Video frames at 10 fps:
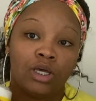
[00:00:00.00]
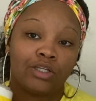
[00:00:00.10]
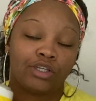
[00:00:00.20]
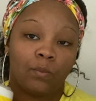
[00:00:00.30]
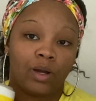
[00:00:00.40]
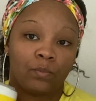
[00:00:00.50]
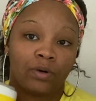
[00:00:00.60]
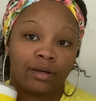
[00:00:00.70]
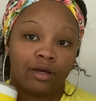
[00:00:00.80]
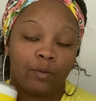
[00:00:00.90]
So one
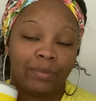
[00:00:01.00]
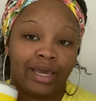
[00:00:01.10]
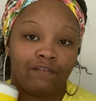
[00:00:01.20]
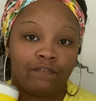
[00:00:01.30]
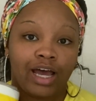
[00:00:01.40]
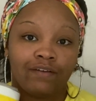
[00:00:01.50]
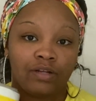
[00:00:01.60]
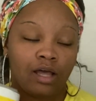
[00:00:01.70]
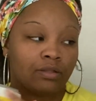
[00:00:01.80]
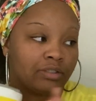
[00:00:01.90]
rung up at
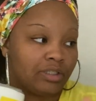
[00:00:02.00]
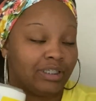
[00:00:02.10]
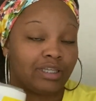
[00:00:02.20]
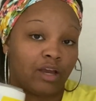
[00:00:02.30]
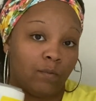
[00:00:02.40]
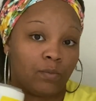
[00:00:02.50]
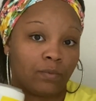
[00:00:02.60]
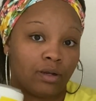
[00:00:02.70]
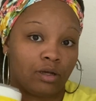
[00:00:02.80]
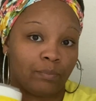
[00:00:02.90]
$5. The second one
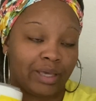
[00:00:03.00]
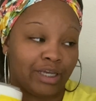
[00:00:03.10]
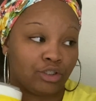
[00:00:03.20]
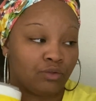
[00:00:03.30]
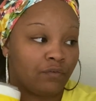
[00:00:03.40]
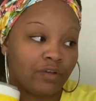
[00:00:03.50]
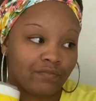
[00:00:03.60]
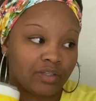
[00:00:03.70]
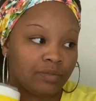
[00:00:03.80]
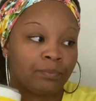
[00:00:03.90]
rung at
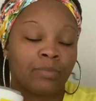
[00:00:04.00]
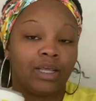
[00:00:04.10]
$2.50.